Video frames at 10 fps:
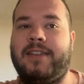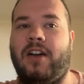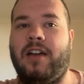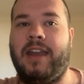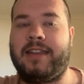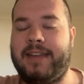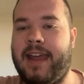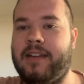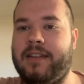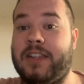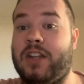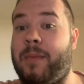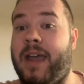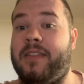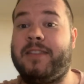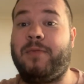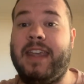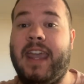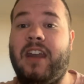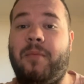time out this weekend,